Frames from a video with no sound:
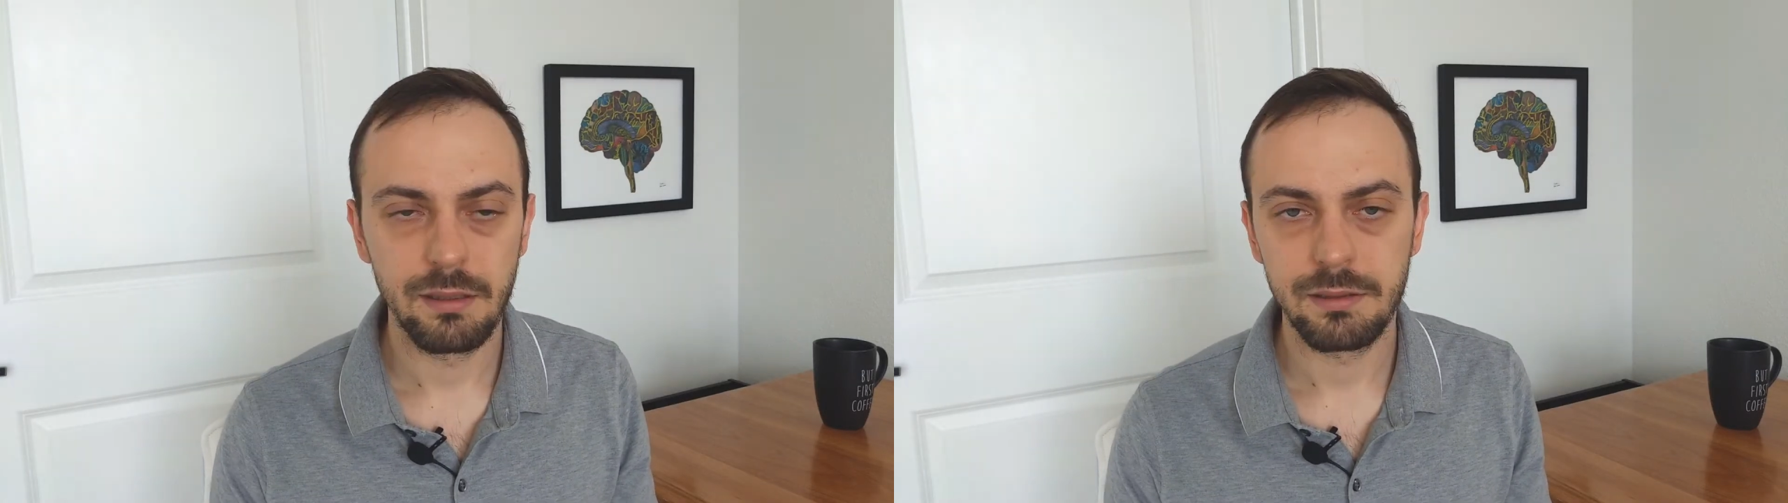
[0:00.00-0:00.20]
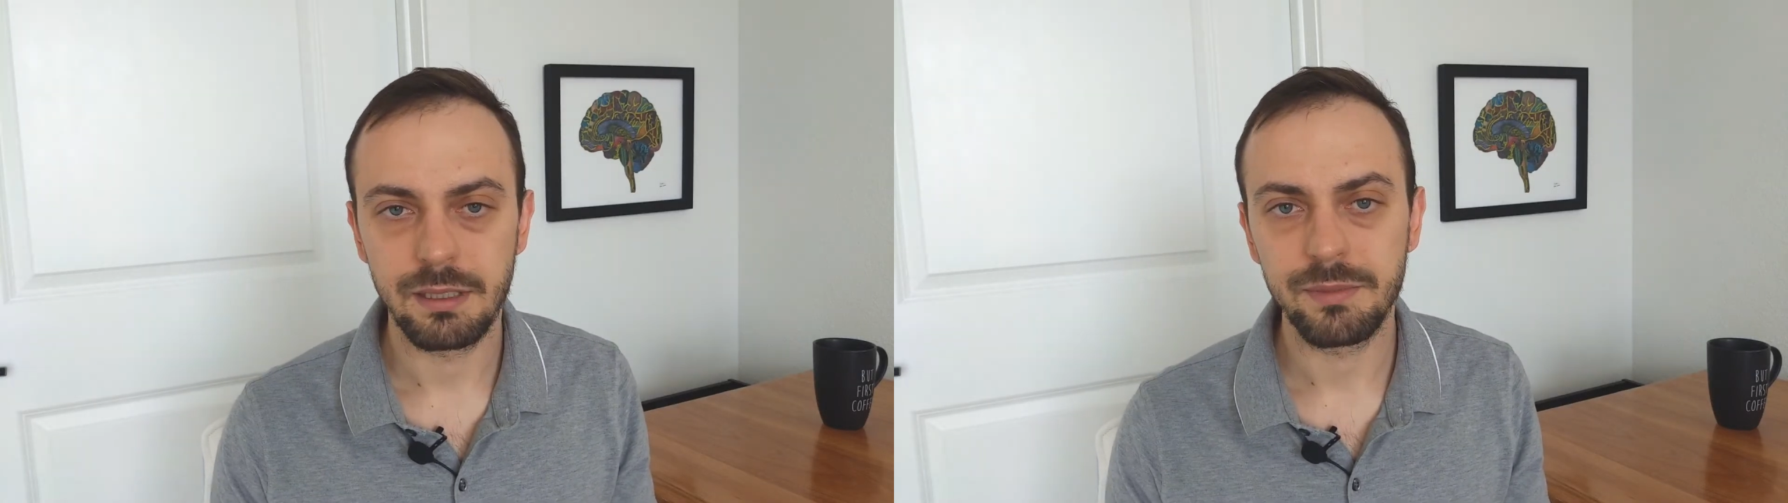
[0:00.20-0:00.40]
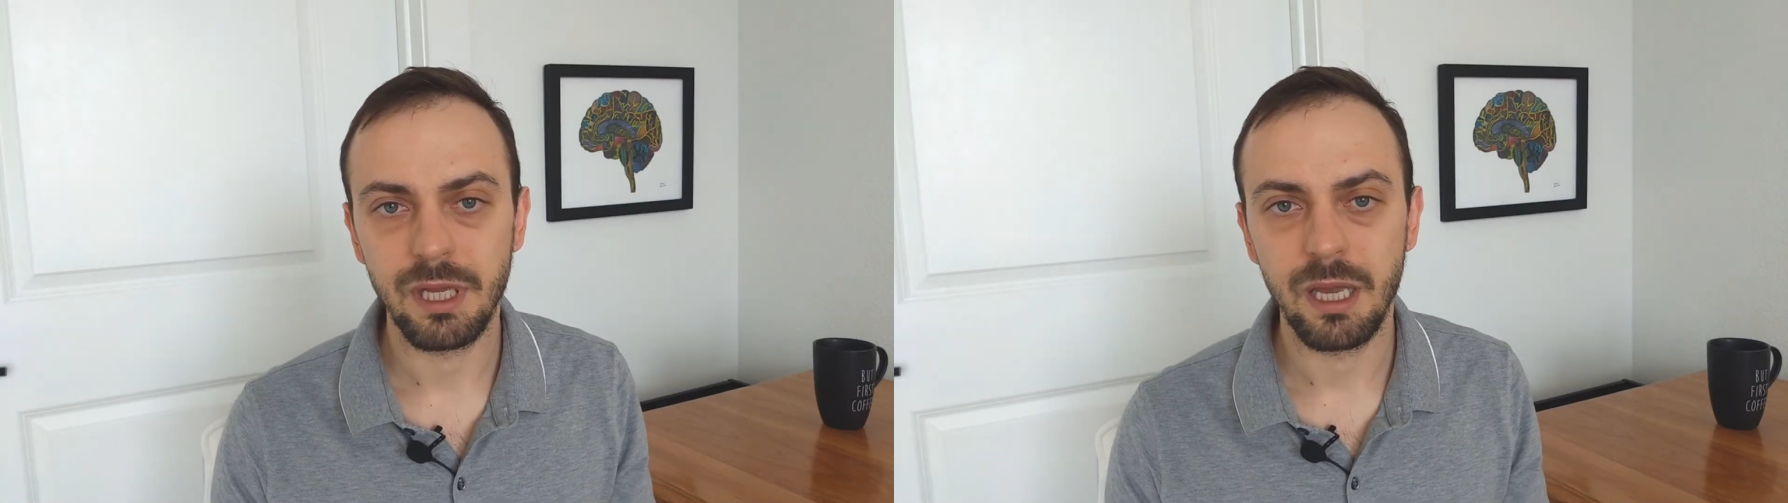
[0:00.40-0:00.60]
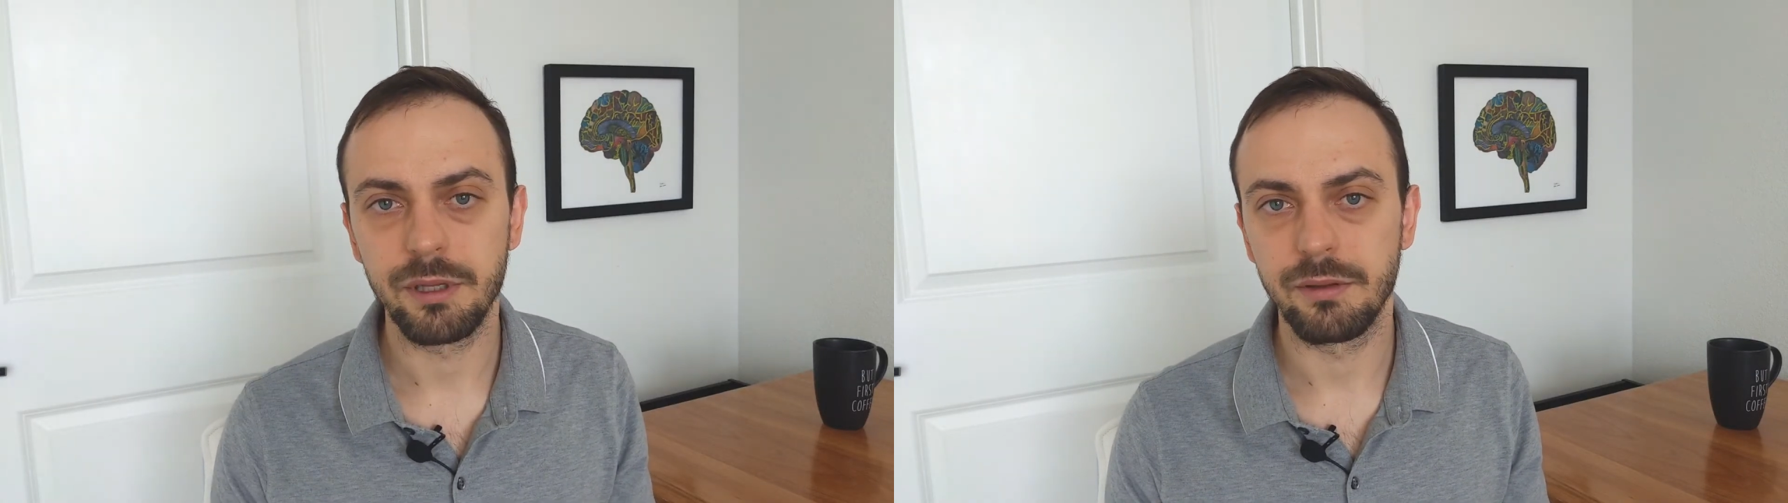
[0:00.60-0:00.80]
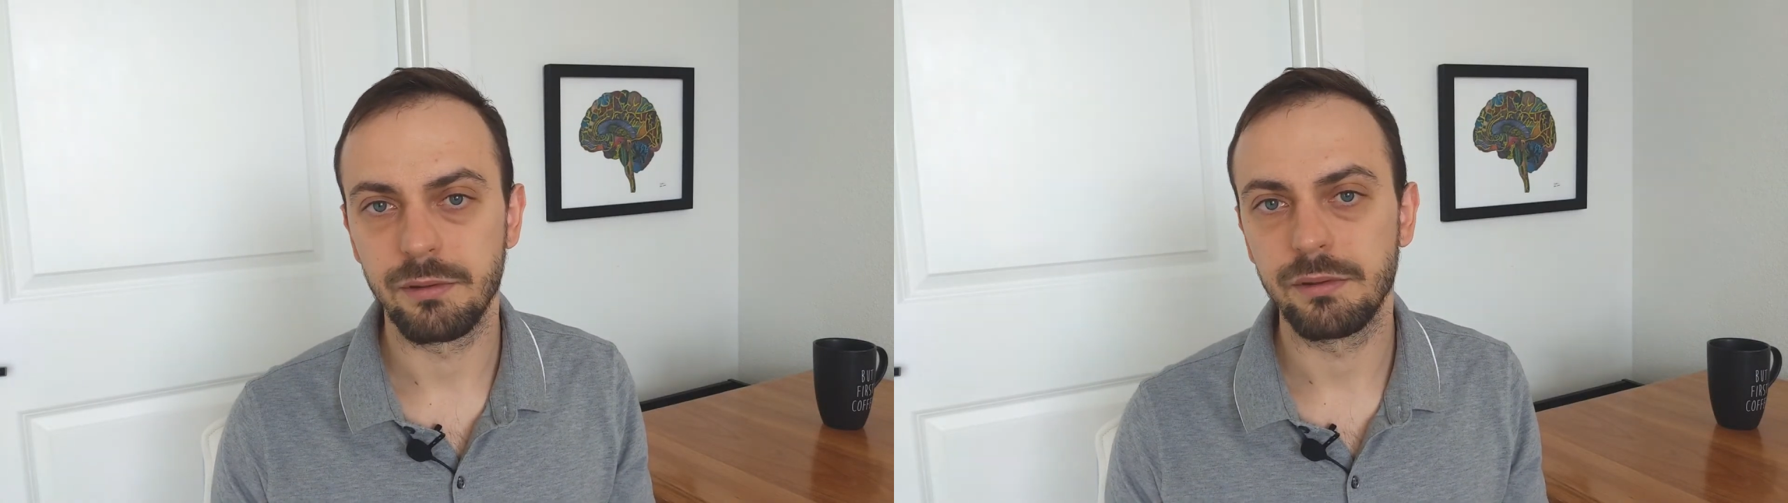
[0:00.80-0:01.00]
Sometime in
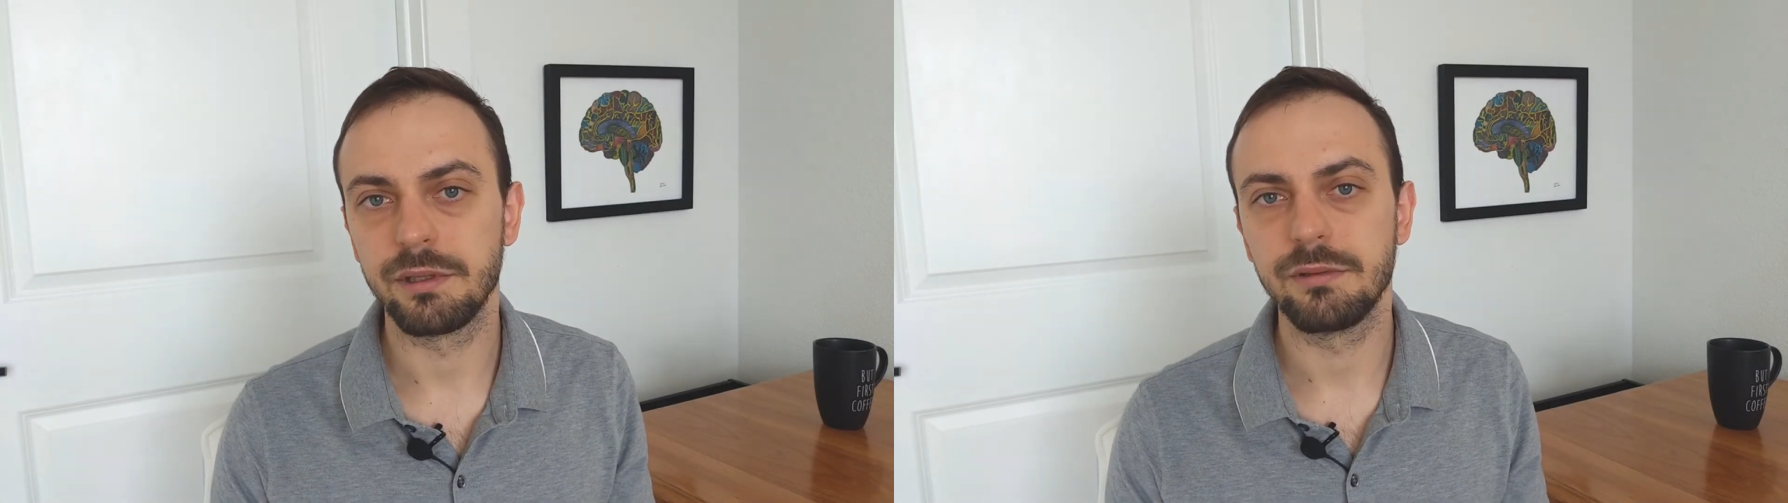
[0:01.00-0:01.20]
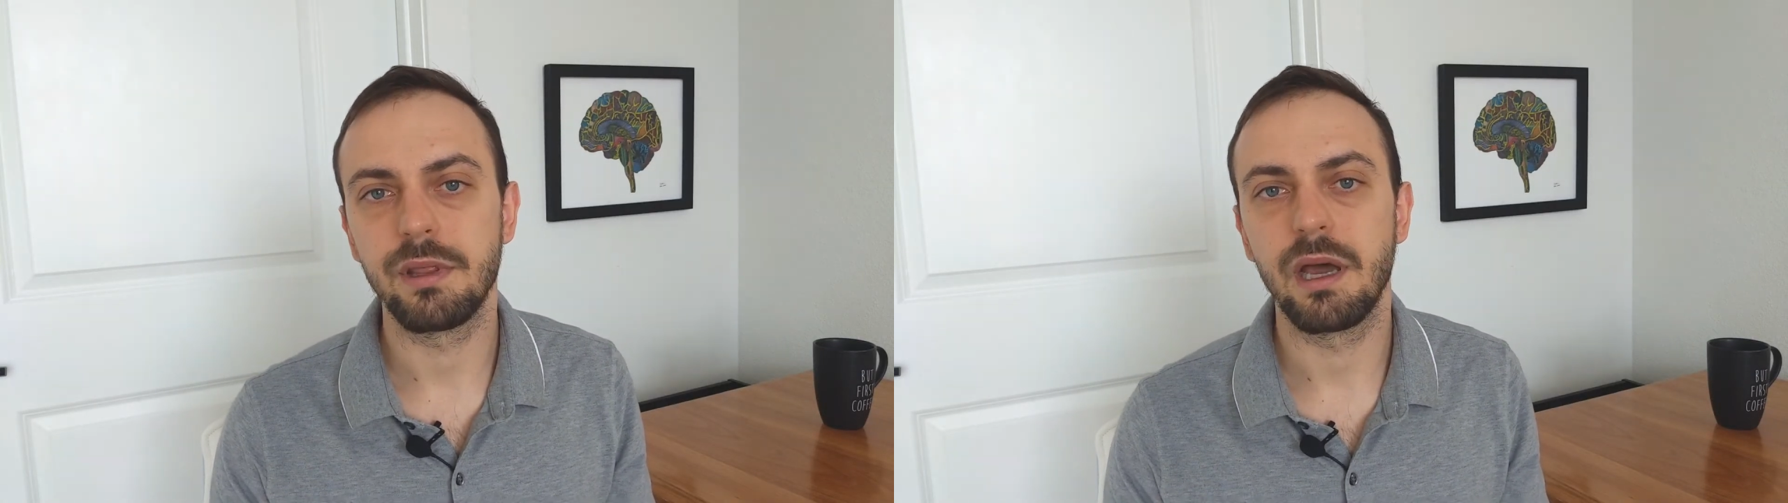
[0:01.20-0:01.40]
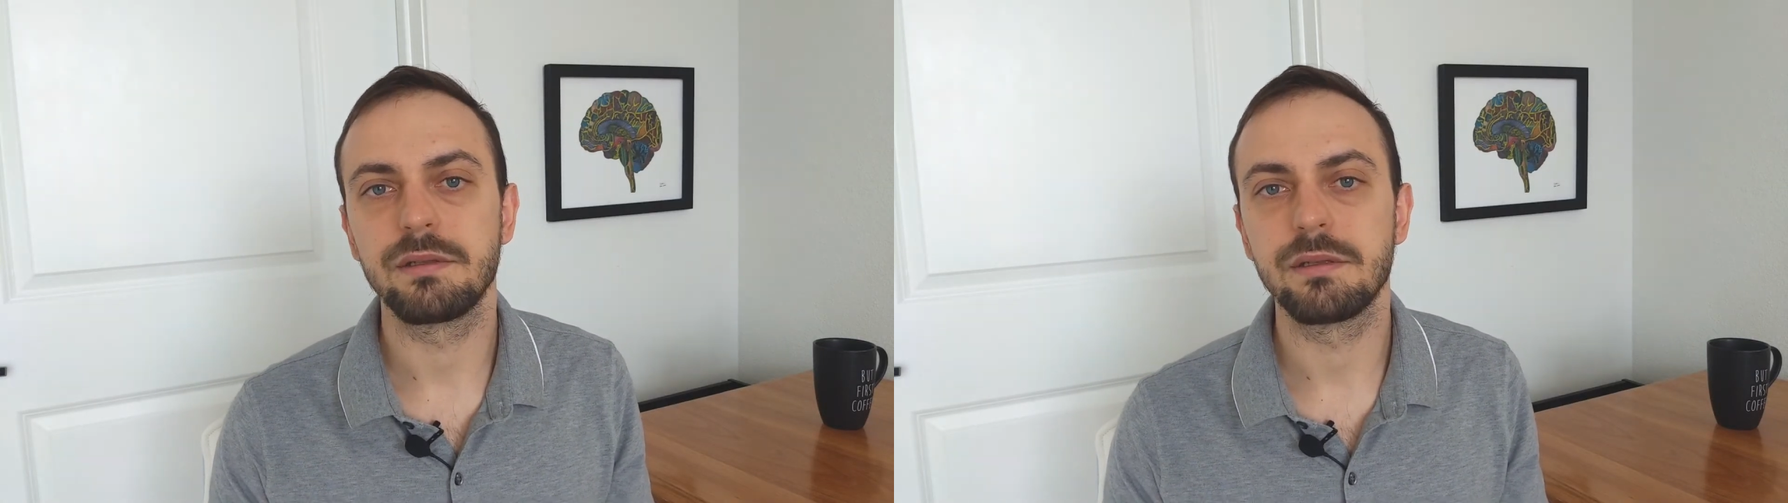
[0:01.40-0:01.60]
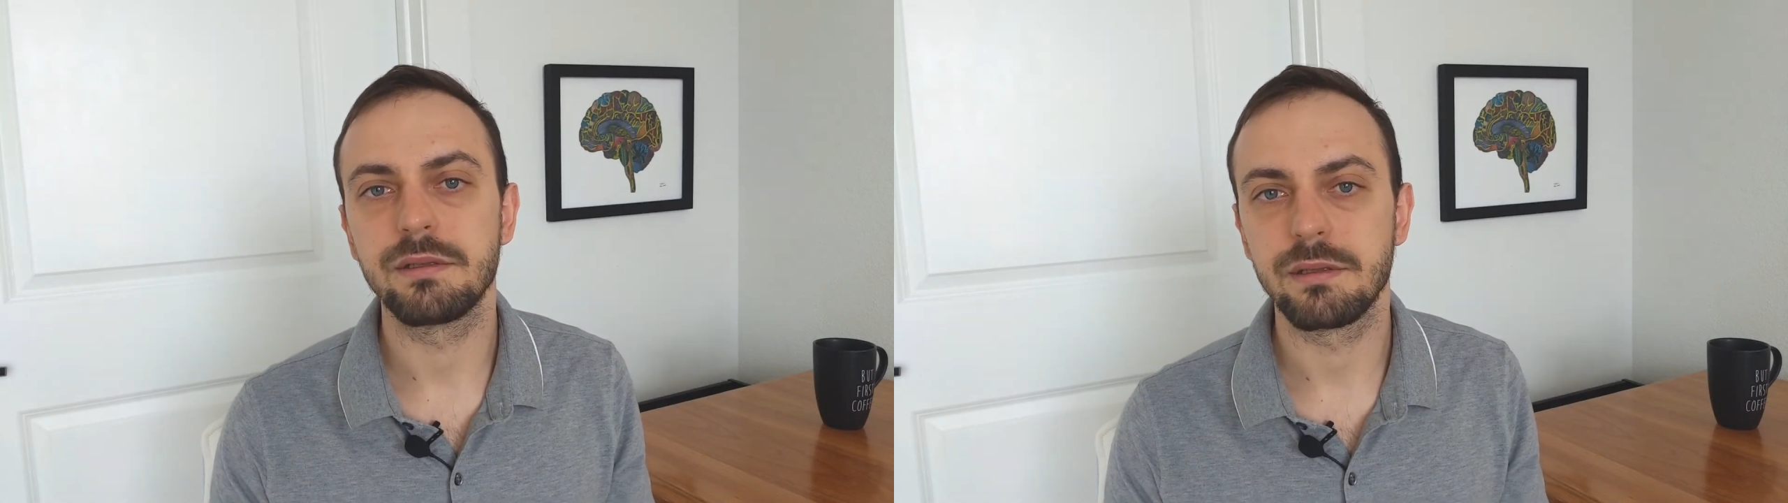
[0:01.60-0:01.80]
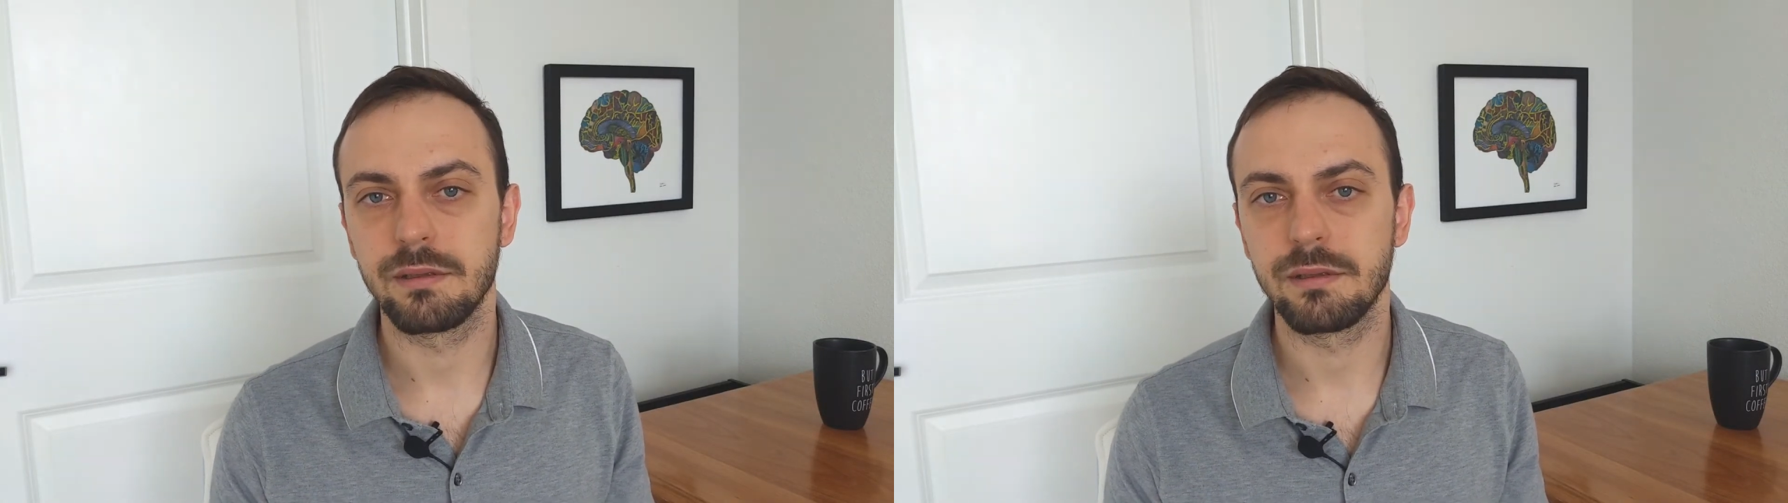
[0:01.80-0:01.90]
the early 2000s,